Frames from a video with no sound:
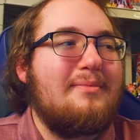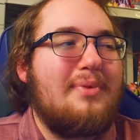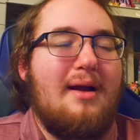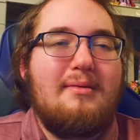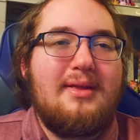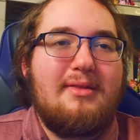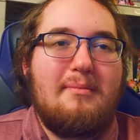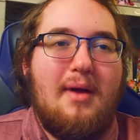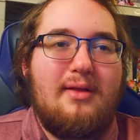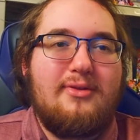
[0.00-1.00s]
Probably the
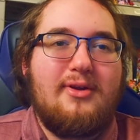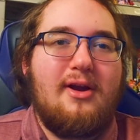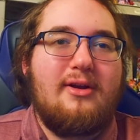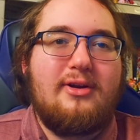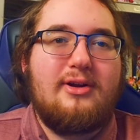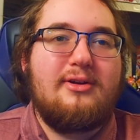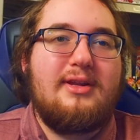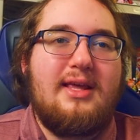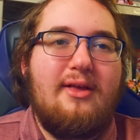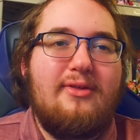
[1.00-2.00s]
Monster Hunter
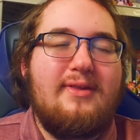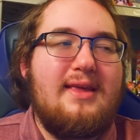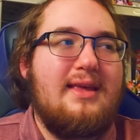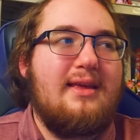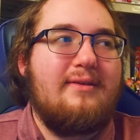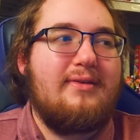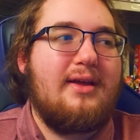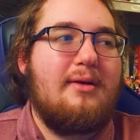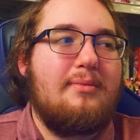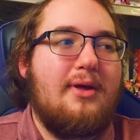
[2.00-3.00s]
DLC if
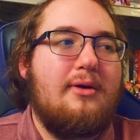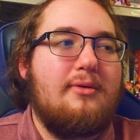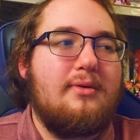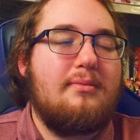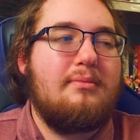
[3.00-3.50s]
it comes out